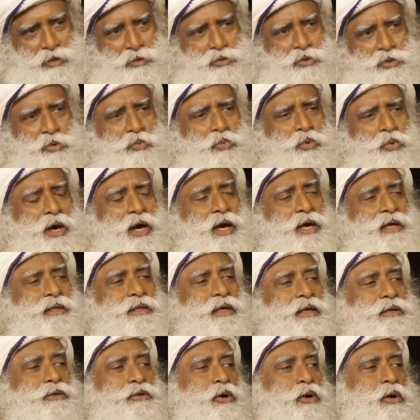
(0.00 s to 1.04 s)
So why
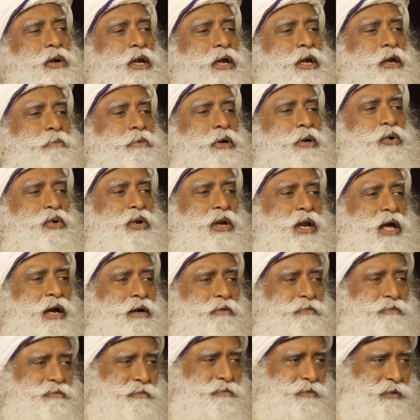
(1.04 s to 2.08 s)
they're talking about
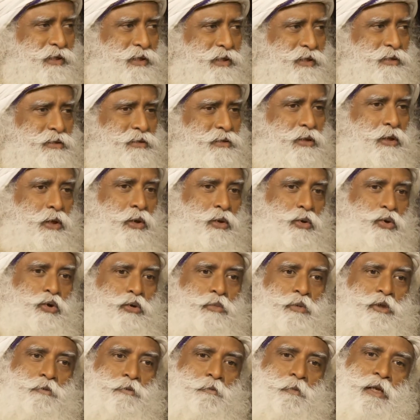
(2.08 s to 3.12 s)
love is,
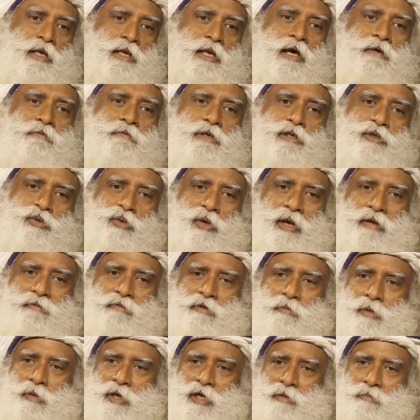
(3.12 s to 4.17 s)
you must be loving to
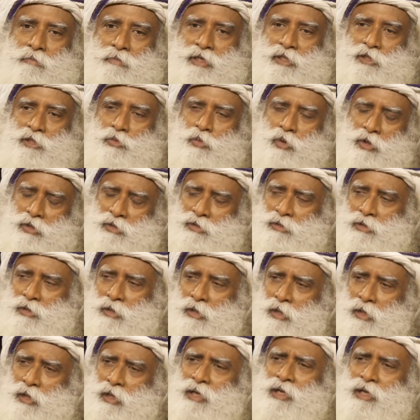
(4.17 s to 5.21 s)
everybody means what?
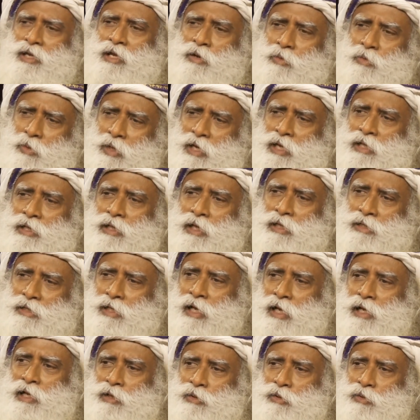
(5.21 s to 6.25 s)
In a way, they're
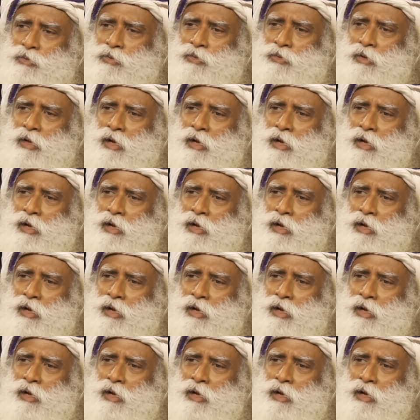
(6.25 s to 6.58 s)
telling you,